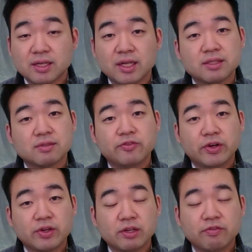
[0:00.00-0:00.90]
It's
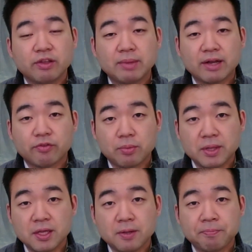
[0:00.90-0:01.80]
very good feedback for
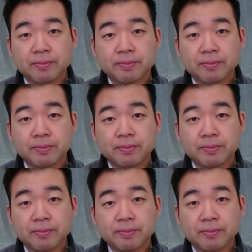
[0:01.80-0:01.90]
me.